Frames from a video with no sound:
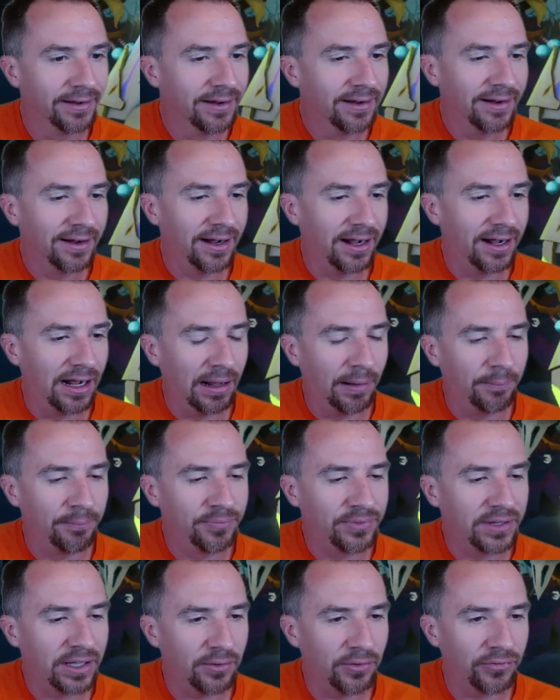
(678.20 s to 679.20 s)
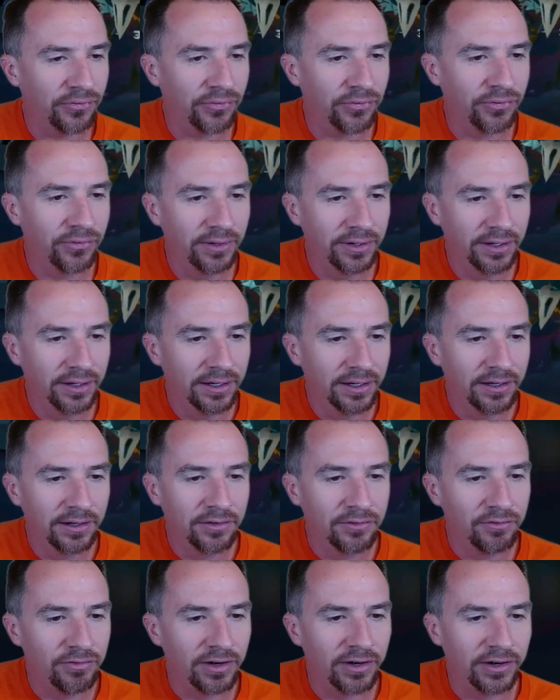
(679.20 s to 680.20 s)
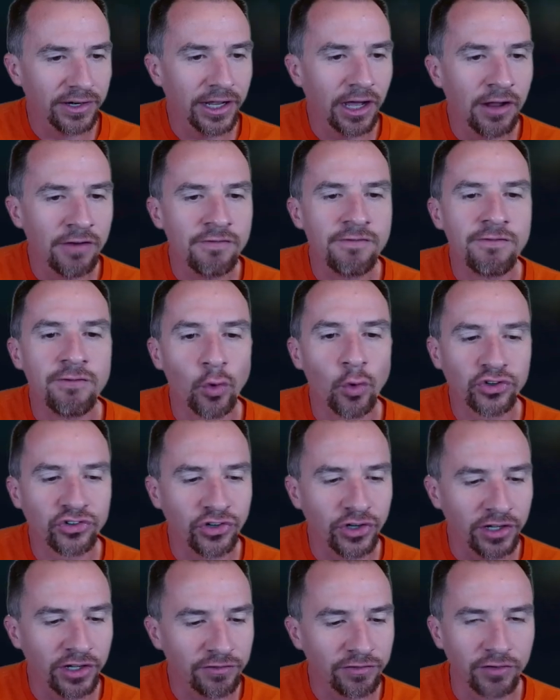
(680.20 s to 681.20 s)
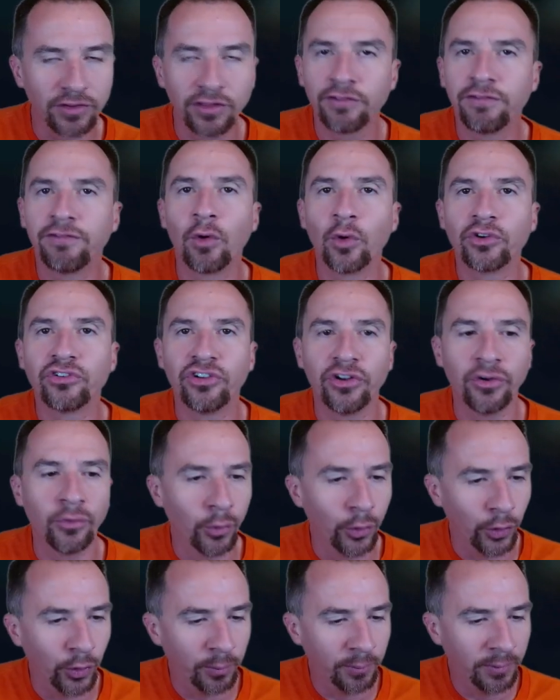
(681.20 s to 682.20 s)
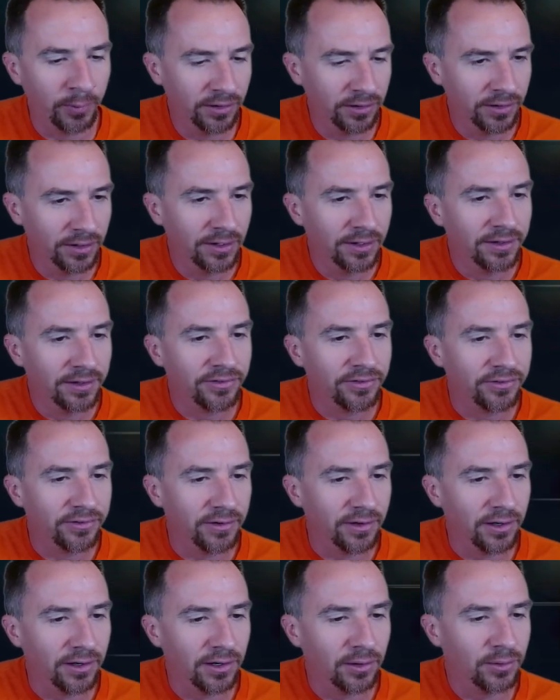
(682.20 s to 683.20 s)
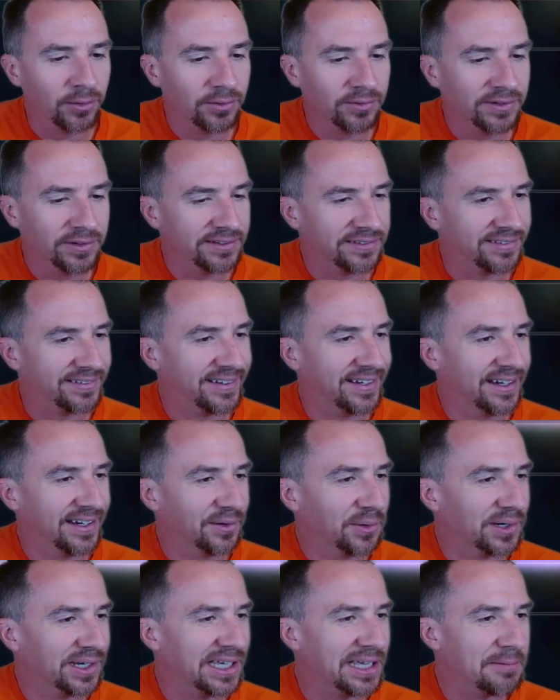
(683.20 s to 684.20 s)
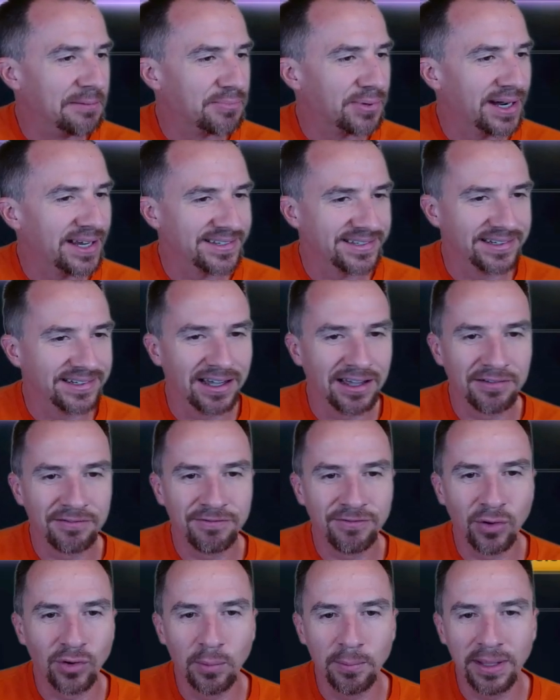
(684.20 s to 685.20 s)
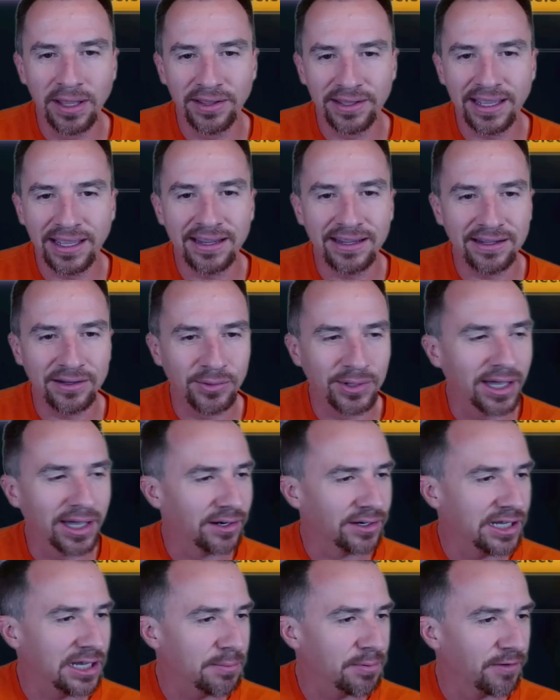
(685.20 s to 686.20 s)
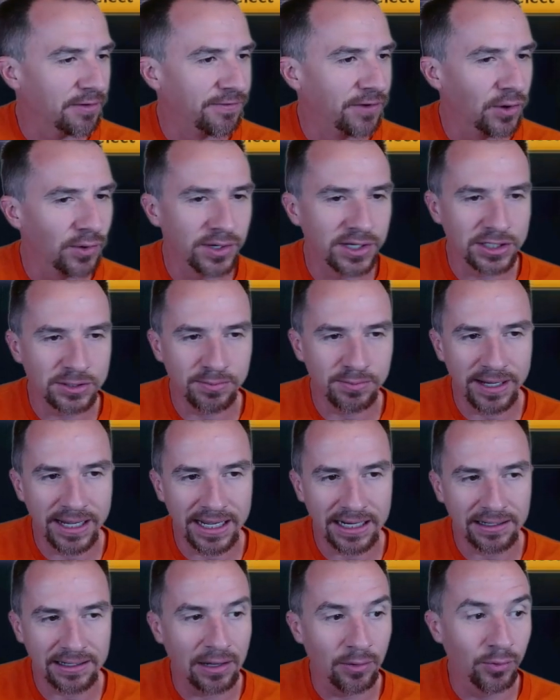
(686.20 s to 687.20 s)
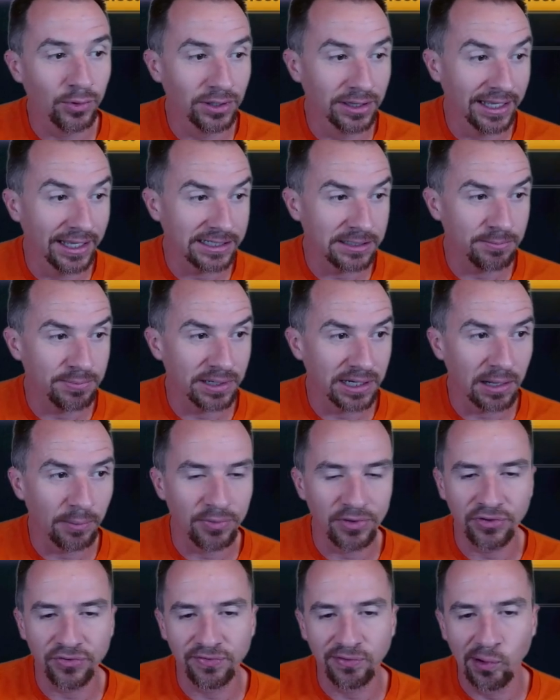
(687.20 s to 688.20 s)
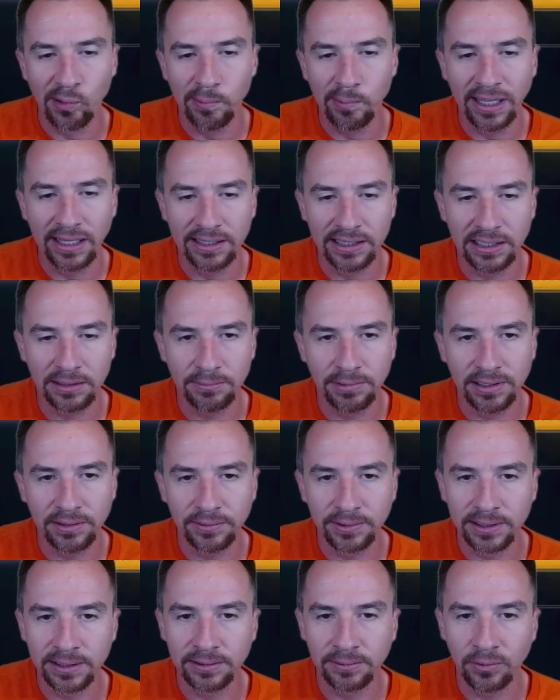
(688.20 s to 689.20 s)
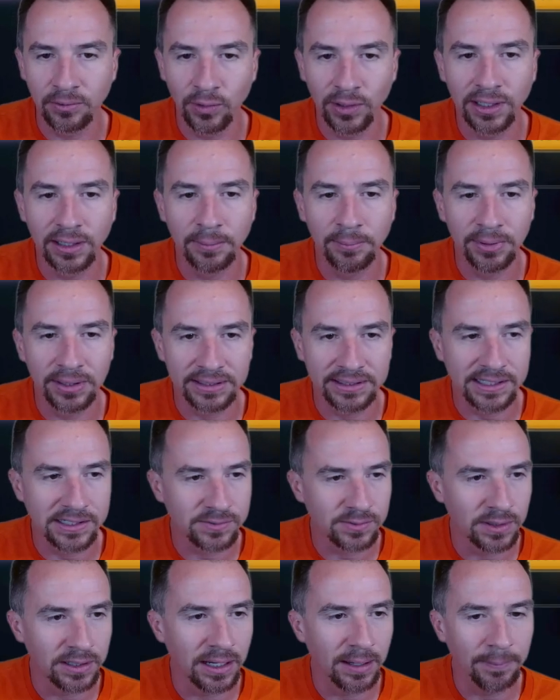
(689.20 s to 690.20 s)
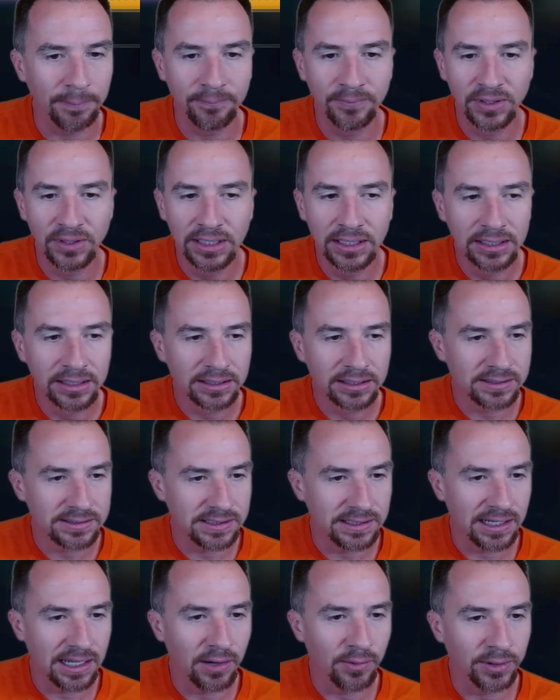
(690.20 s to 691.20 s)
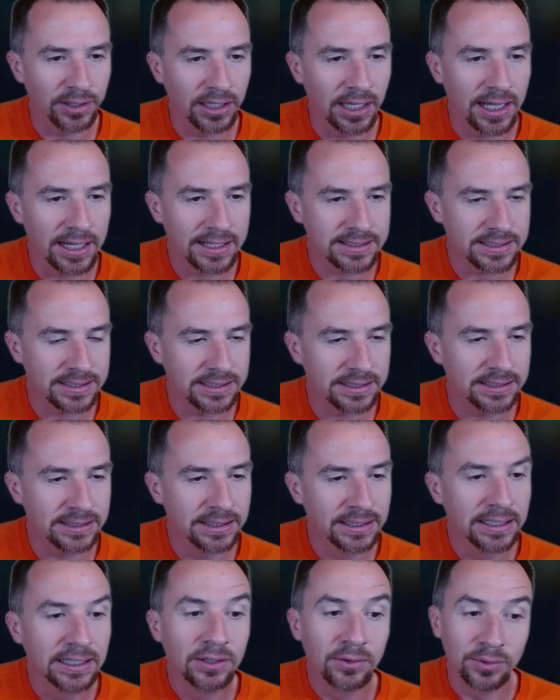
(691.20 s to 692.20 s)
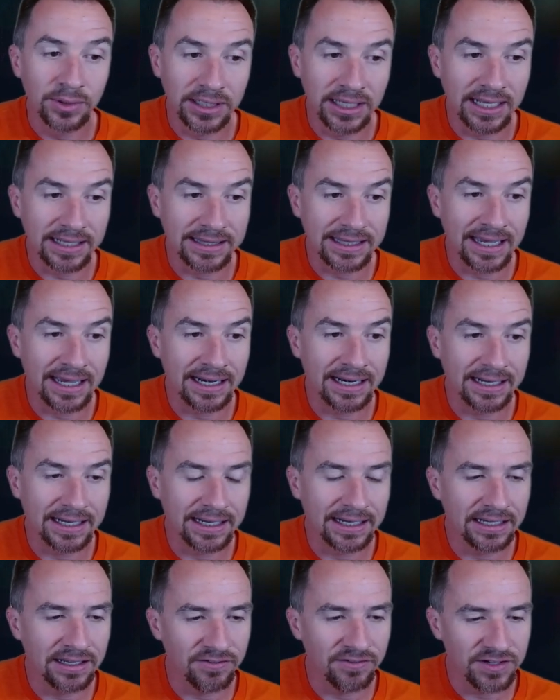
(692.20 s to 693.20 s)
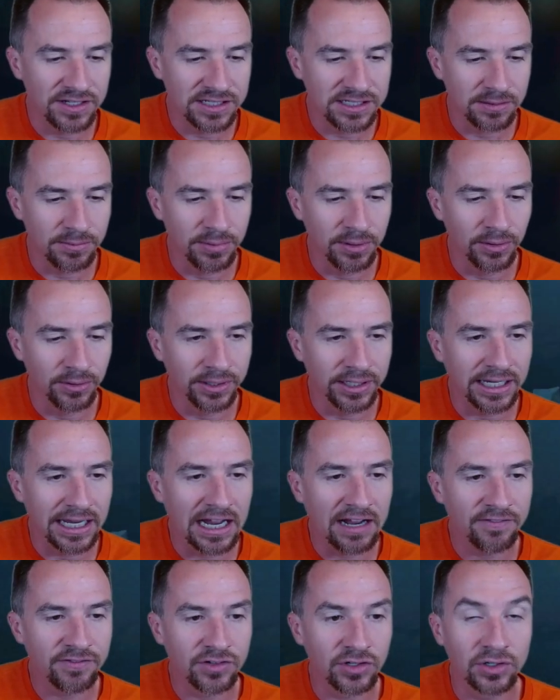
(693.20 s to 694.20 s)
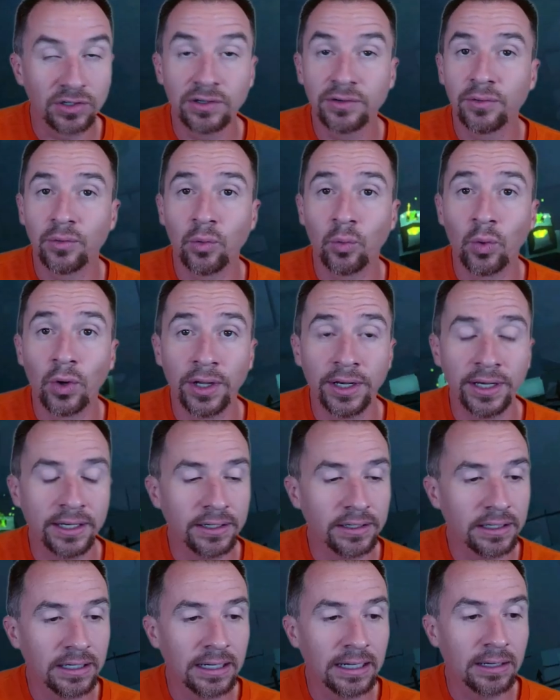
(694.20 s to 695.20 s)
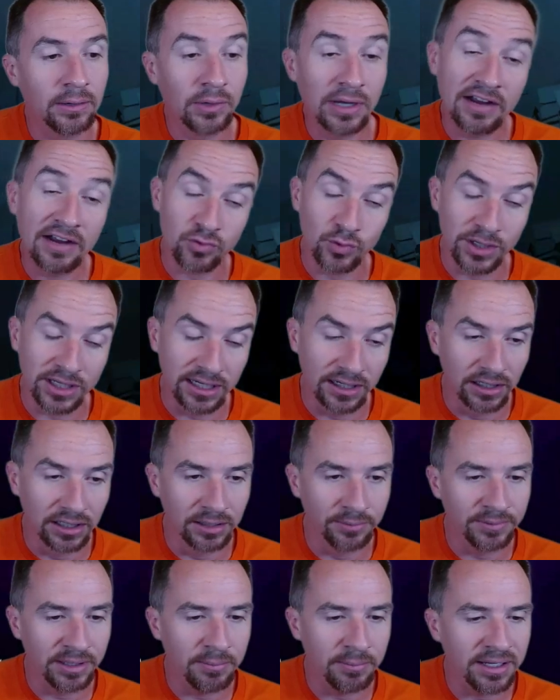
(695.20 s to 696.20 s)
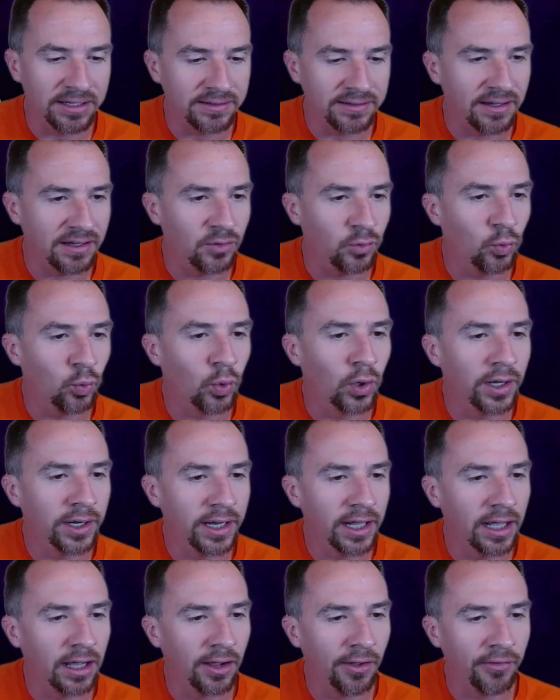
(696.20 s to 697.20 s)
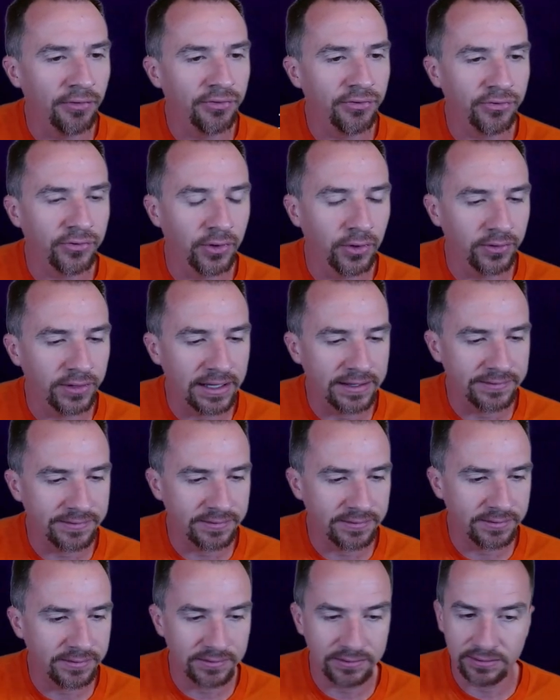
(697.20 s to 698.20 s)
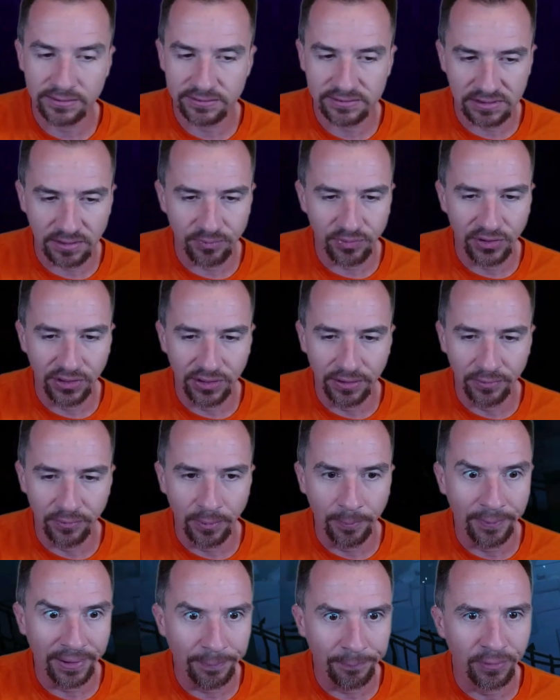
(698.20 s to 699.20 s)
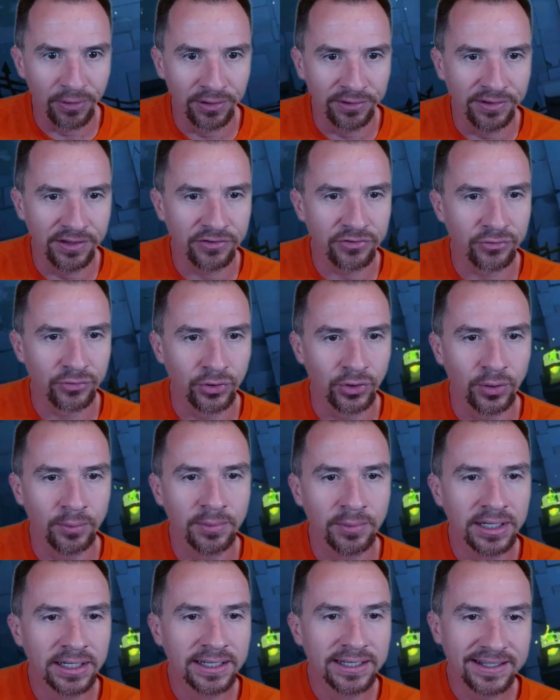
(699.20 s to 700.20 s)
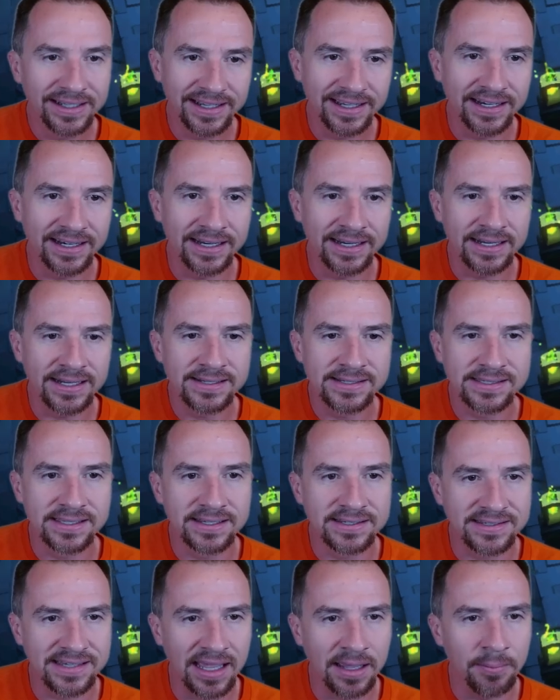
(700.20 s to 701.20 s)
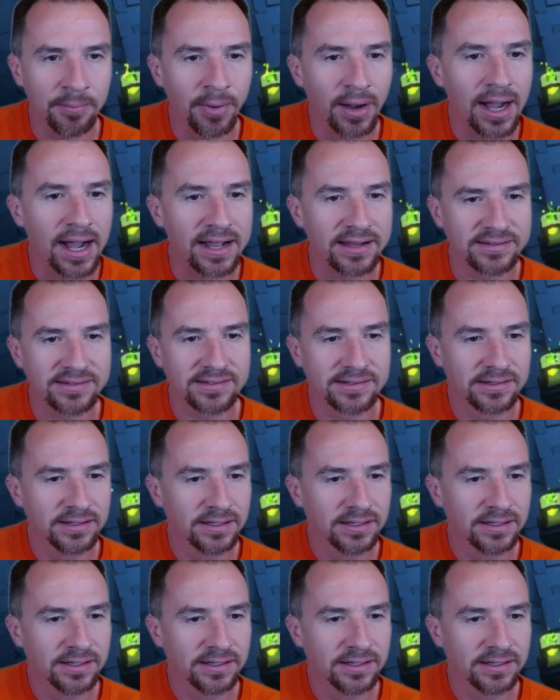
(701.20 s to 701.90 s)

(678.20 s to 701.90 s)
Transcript: That was very unfortunate for the Fortune rune. So let's see, we'll keep pressing on. Full belly. Hey, we got our Keeper Focus back. I would like to pick up this full bellied, but we're gonna pick this one up, seeing how we lost it. We got that invincibility after we kill them, they maintain 1 health, so that's something to remember in this room. And it is the same boss.